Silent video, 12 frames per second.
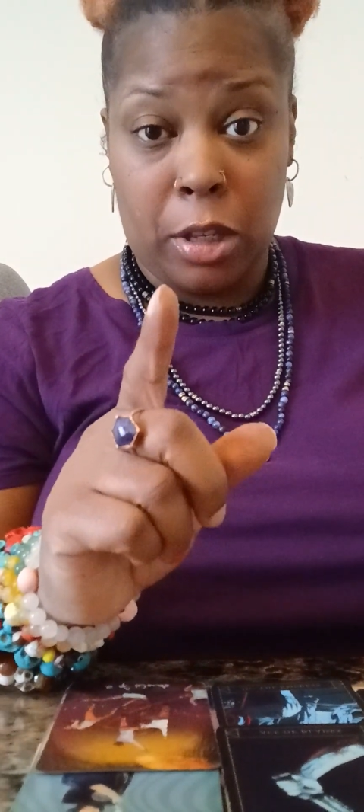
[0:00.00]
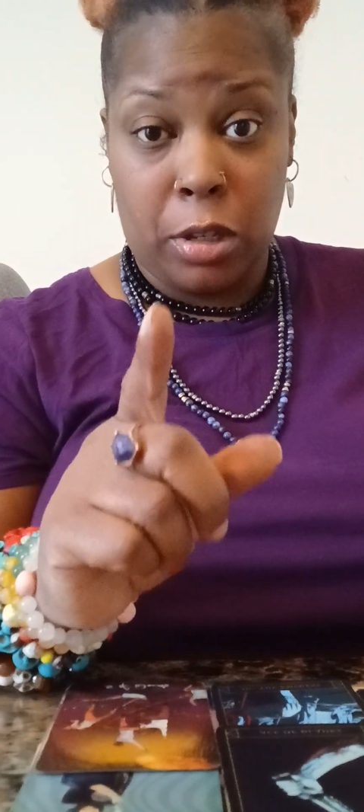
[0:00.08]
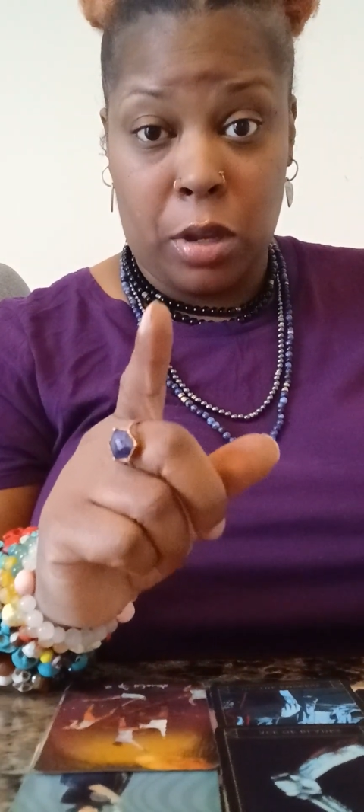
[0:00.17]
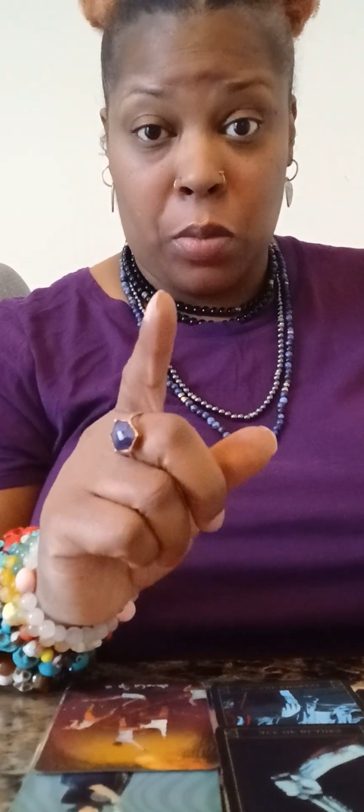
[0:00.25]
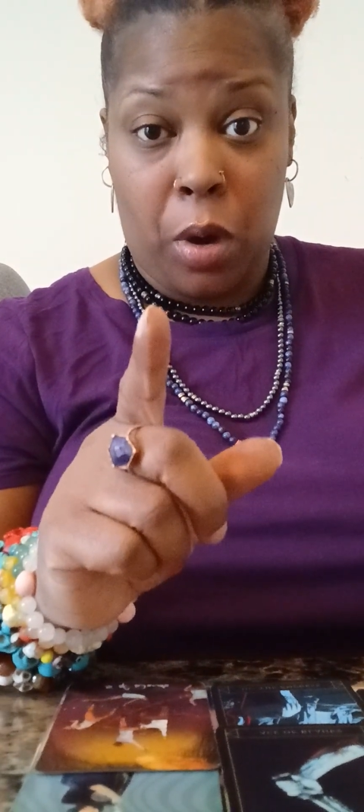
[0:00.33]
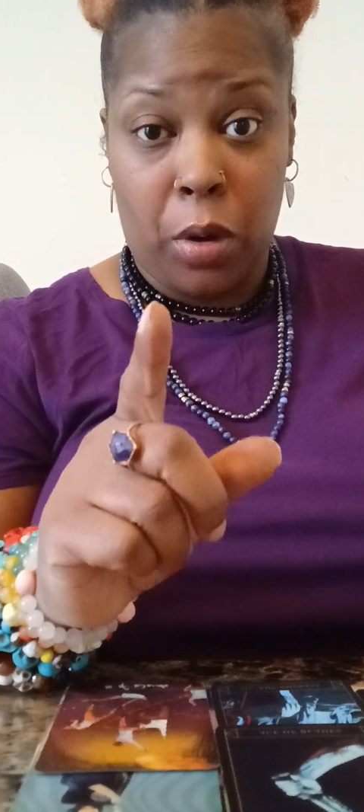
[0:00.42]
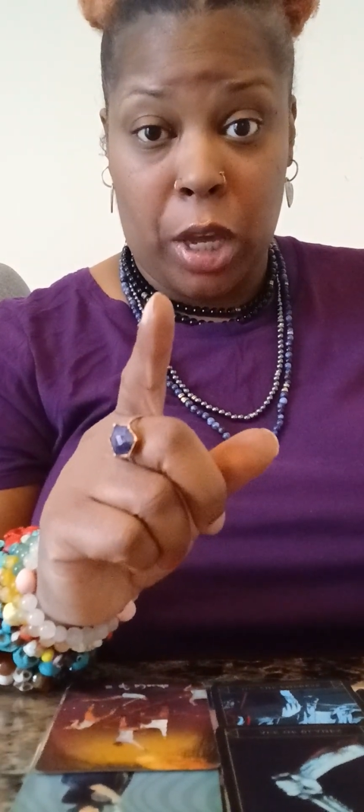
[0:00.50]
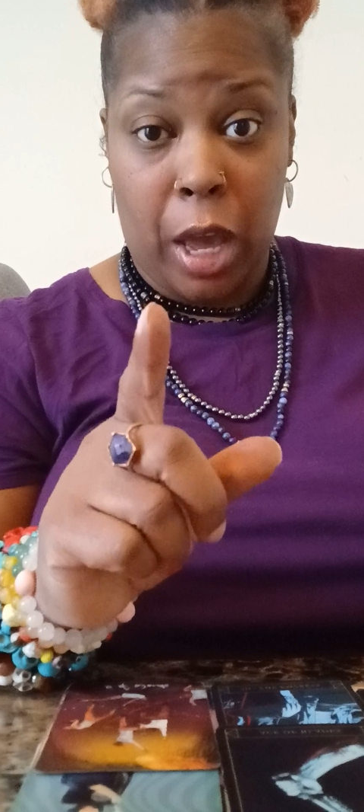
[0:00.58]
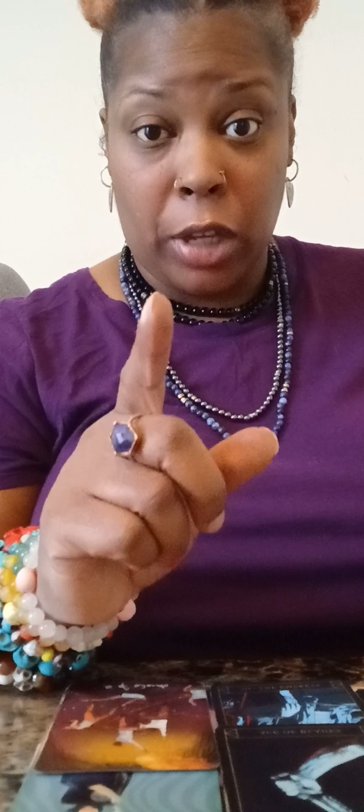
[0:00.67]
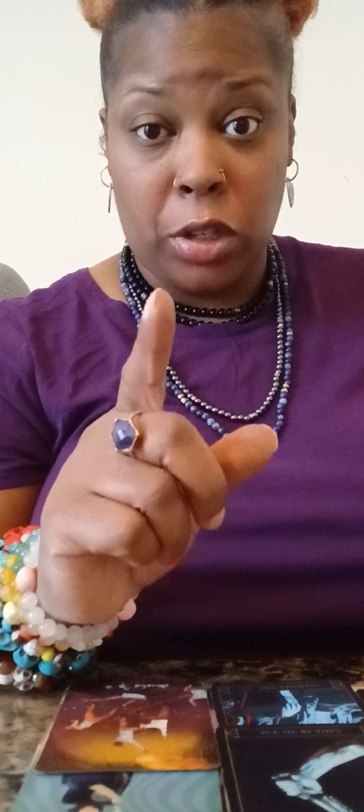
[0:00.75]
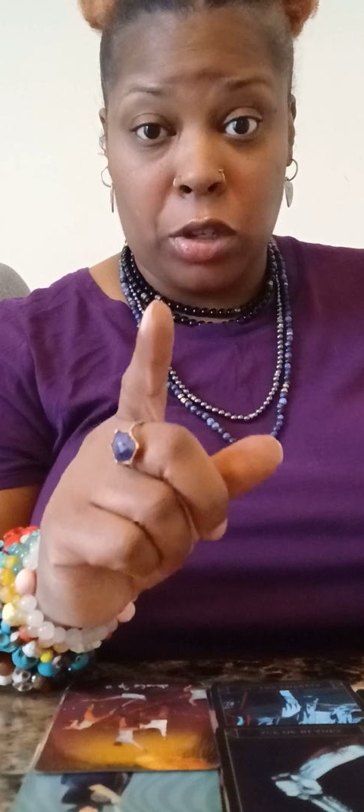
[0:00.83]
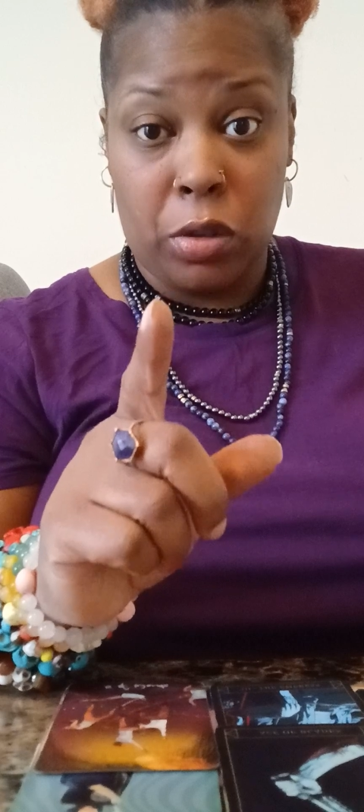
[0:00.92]
and see won't he
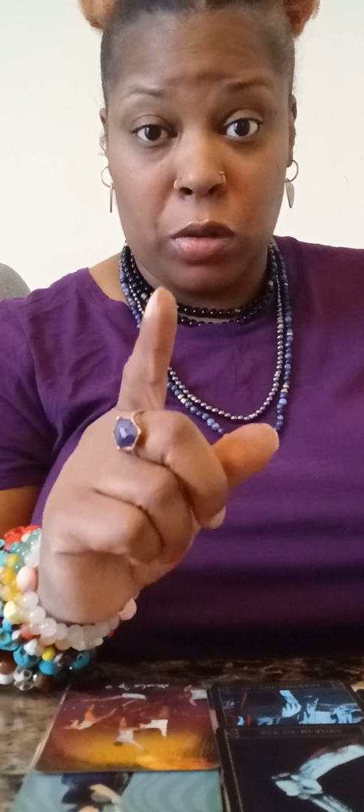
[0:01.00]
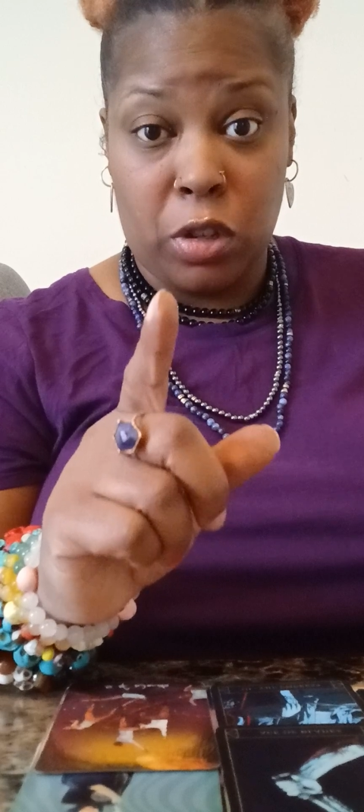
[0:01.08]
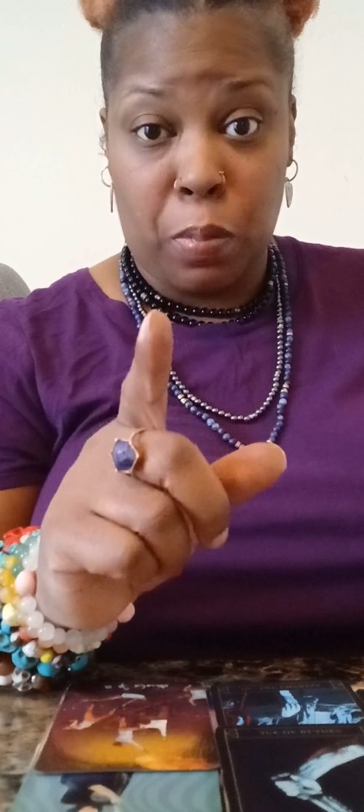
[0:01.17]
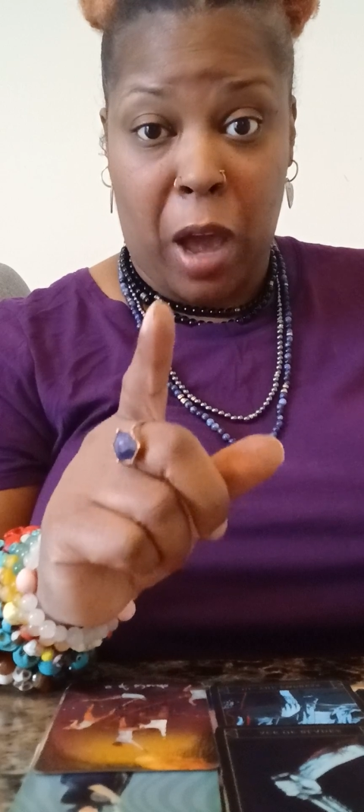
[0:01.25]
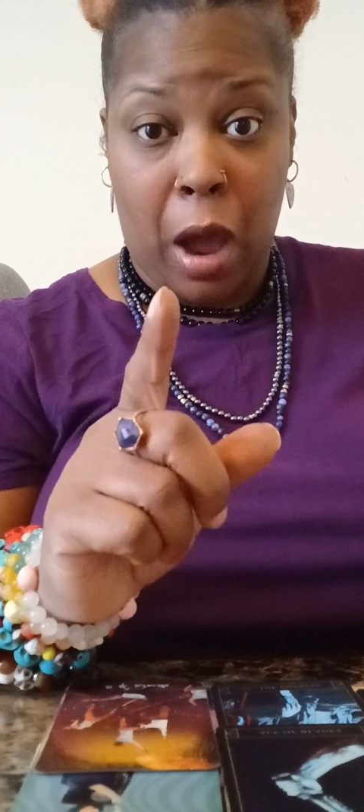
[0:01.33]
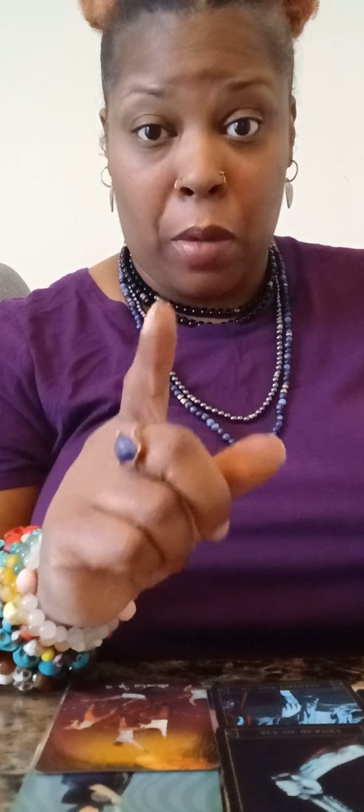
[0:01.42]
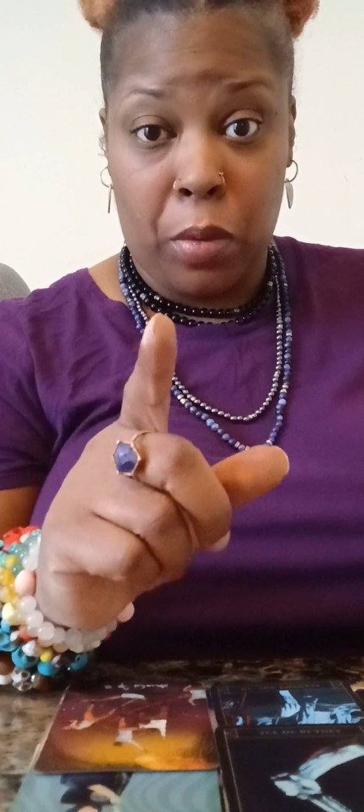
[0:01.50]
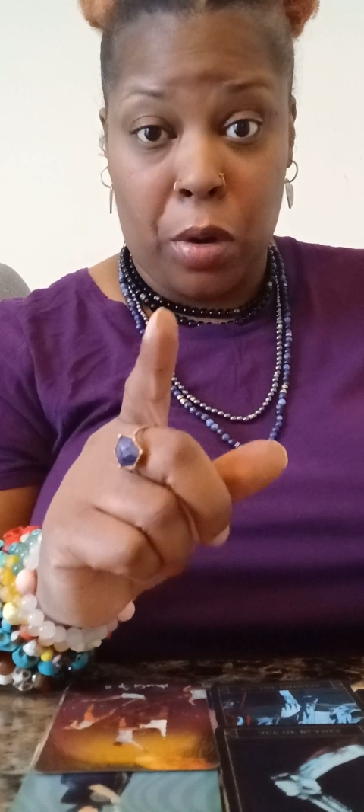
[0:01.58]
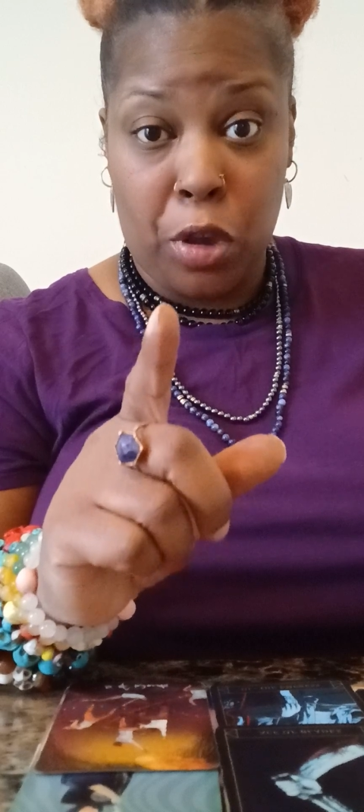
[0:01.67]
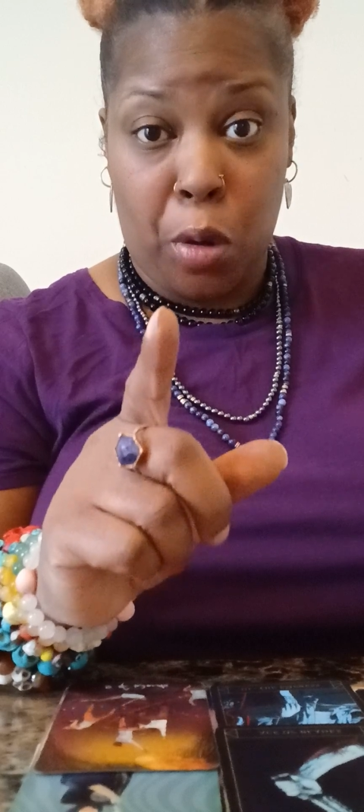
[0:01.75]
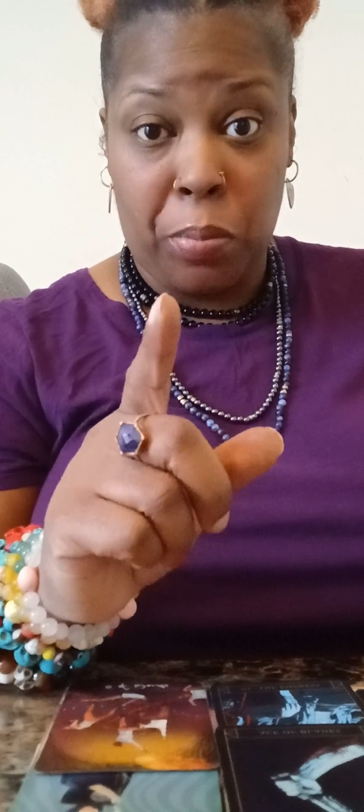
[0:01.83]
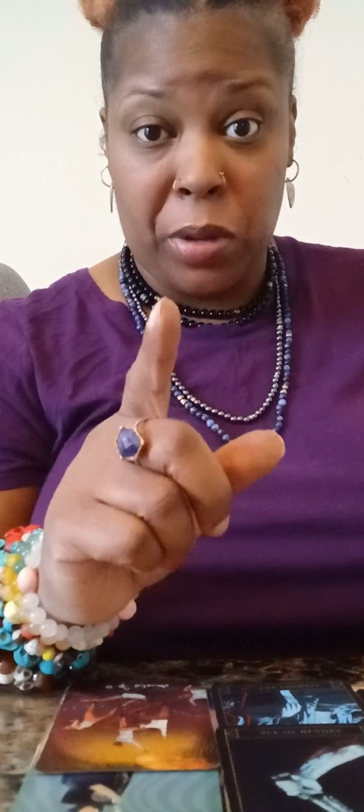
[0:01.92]
execute his power
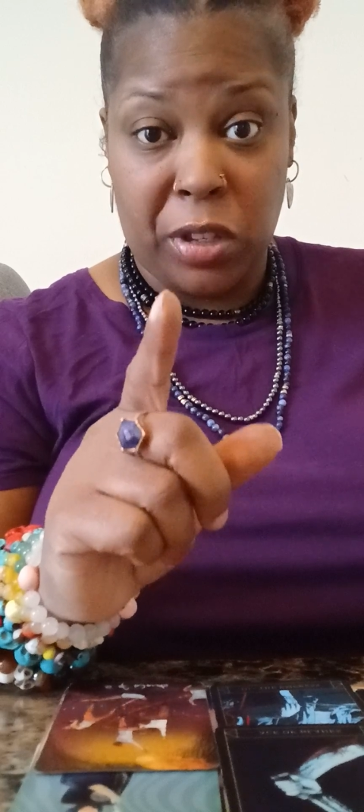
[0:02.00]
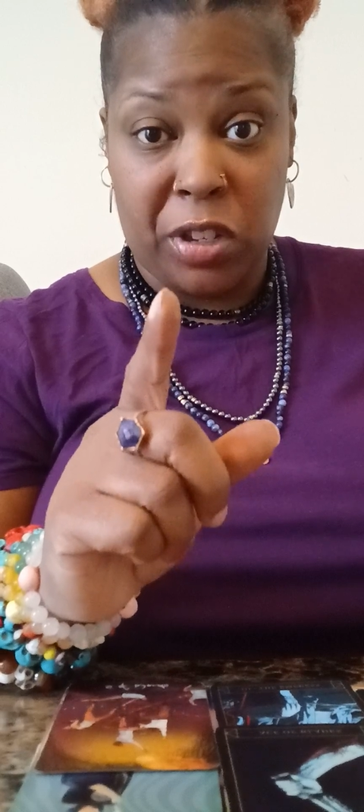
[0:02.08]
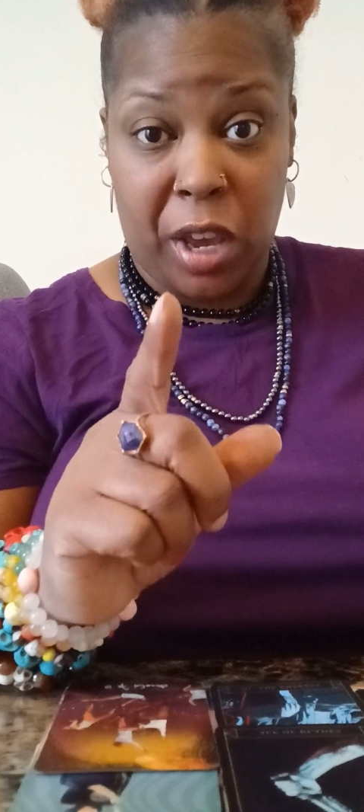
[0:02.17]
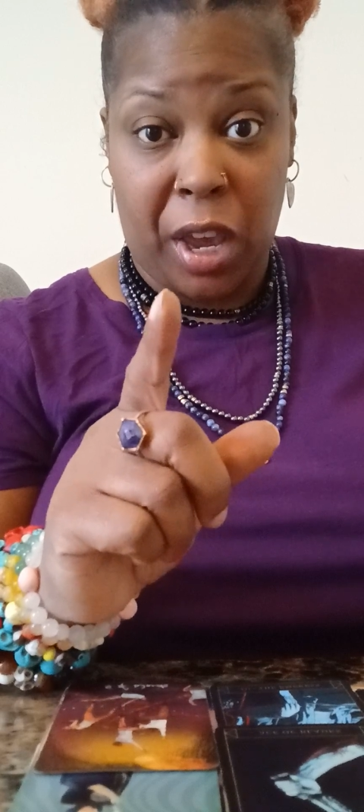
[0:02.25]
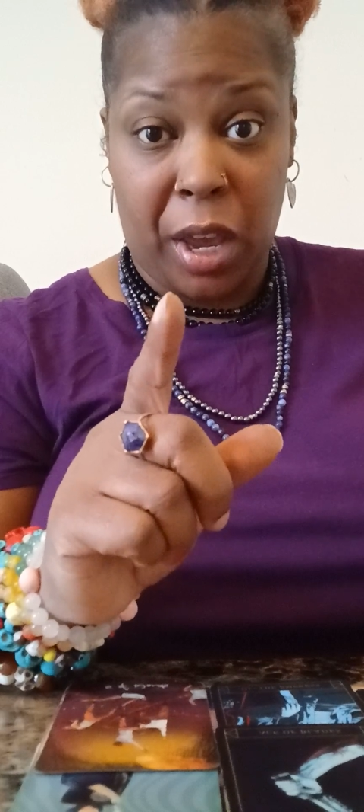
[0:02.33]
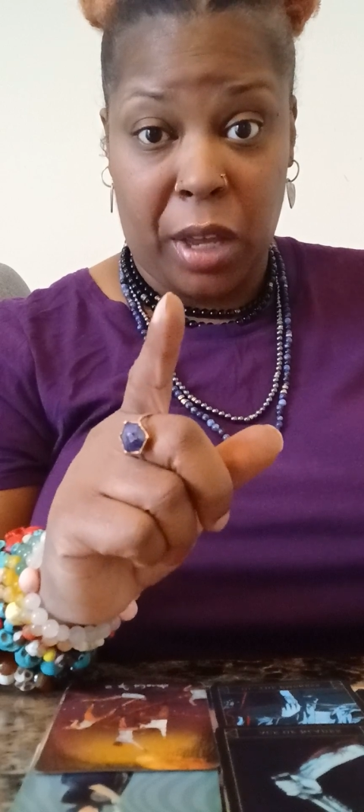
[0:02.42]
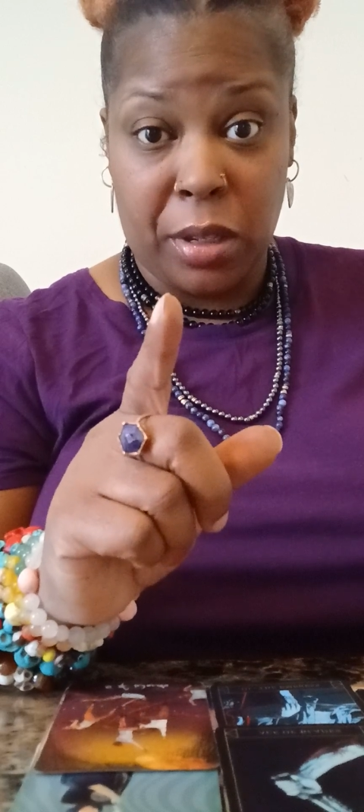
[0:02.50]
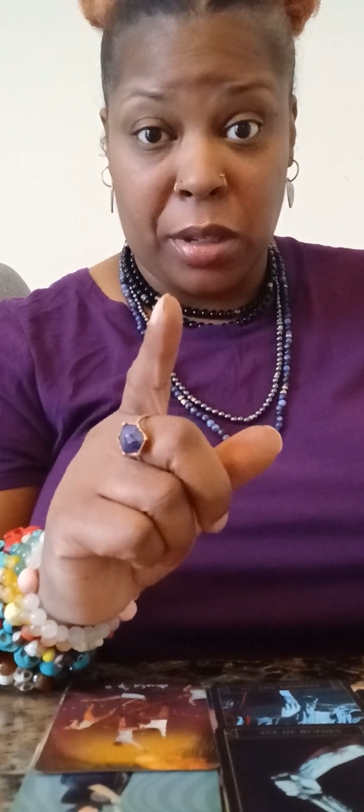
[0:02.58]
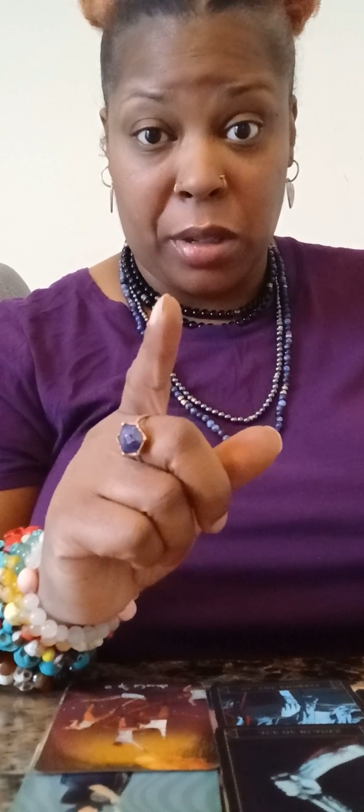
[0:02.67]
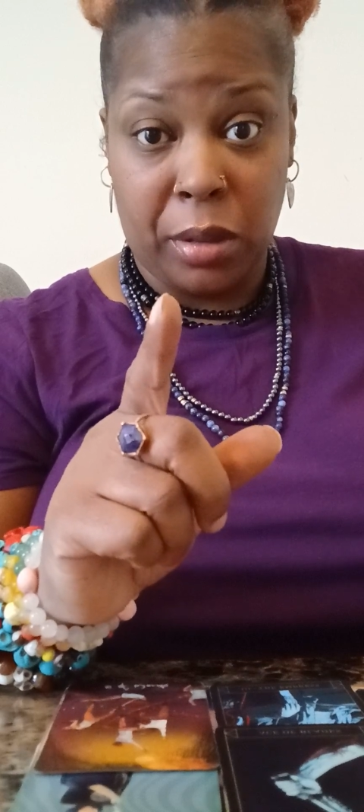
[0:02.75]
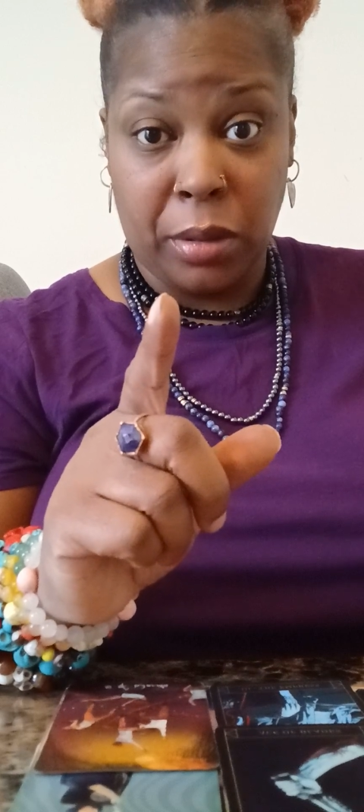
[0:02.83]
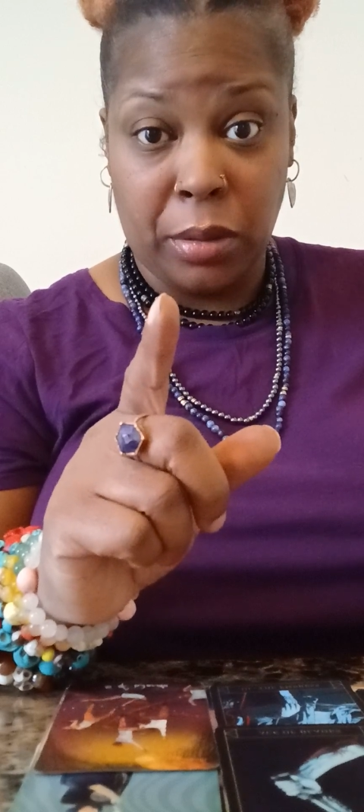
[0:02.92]
on your bitch ass.